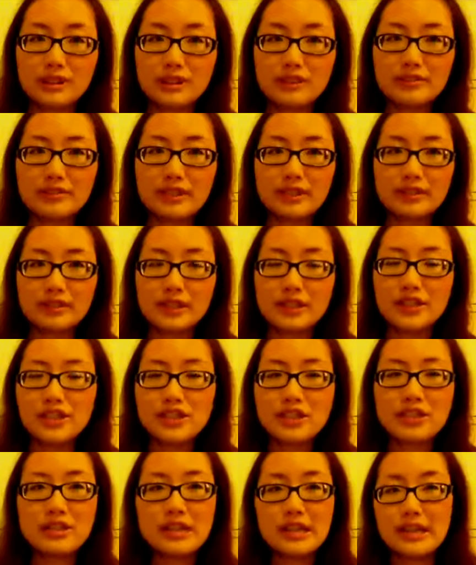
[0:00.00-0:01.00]
the
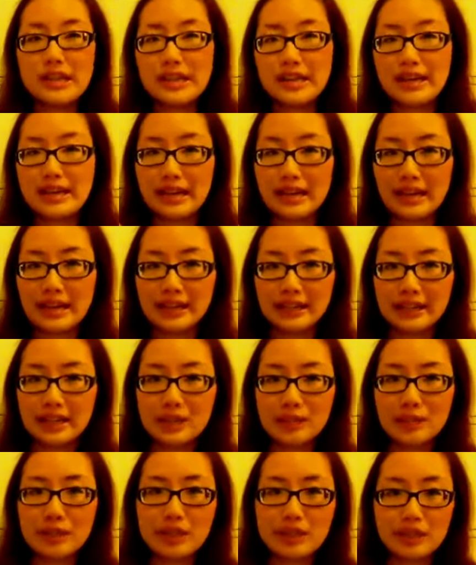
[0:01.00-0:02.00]
foundation and
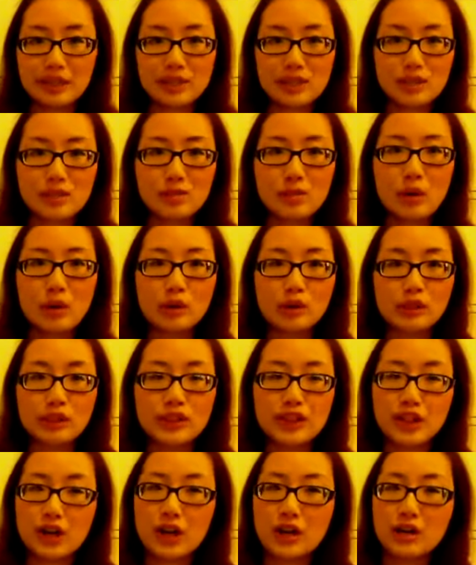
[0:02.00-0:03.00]
keep it in a smaller
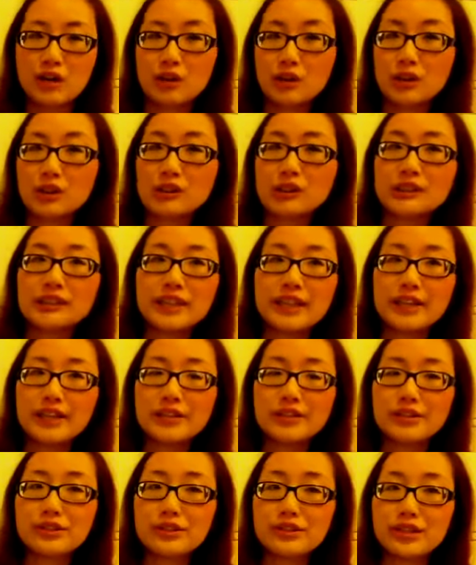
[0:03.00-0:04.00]
jar or
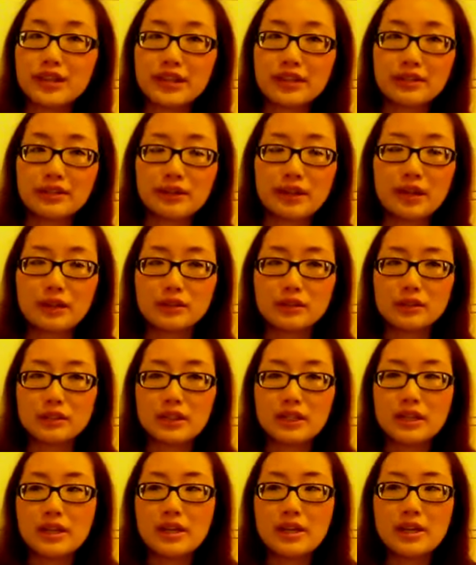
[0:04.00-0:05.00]
container to take around
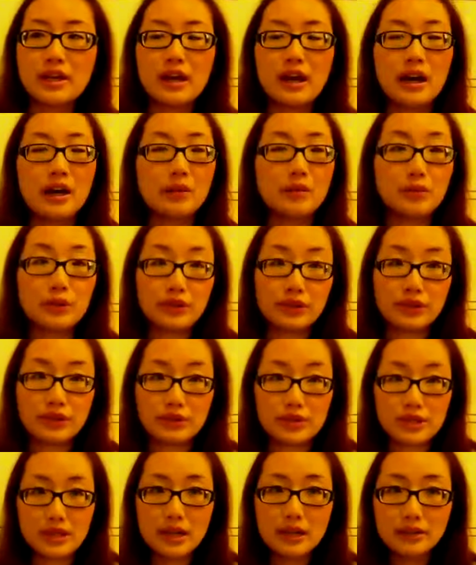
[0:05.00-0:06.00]
with
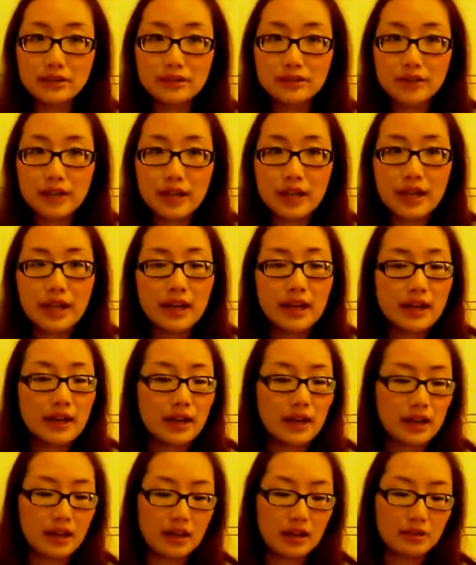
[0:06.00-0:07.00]
yourself.
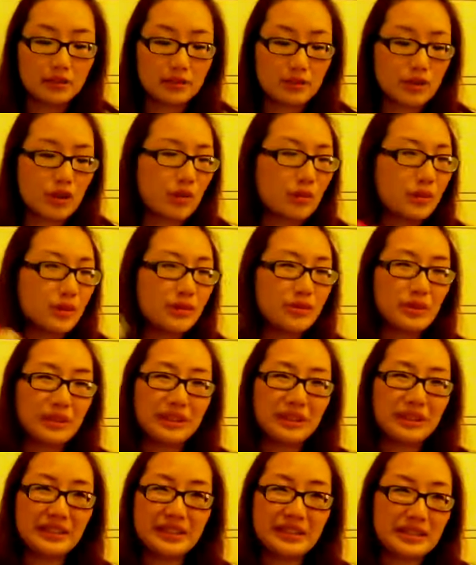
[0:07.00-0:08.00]
So I wouldn't
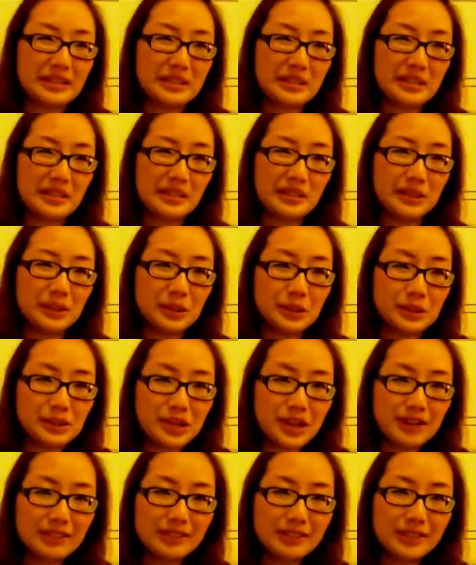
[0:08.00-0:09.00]
really necessarily go
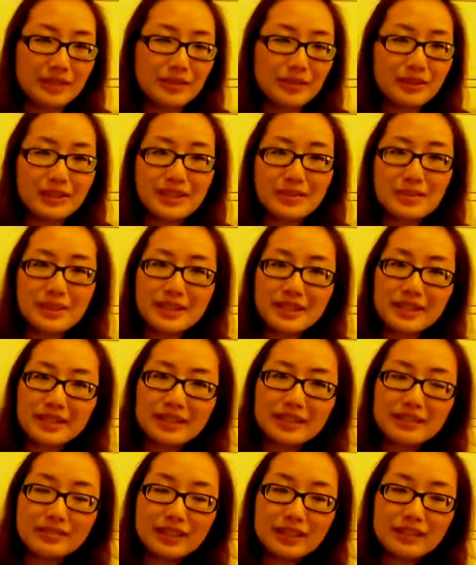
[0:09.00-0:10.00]
traveling with this
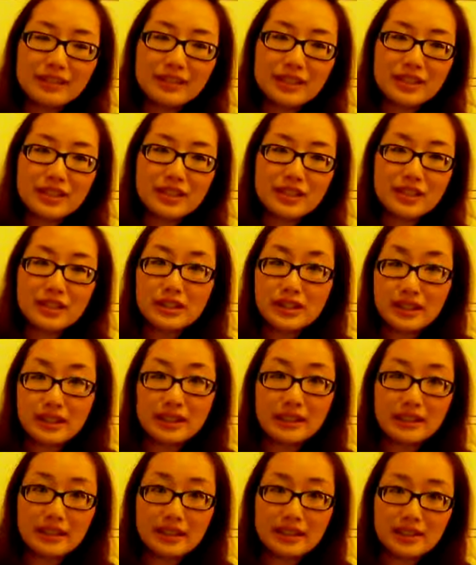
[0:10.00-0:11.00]
particular foundation
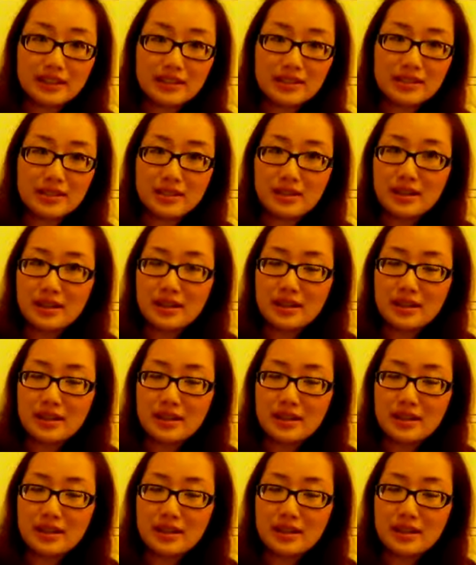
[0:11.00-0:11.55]
in its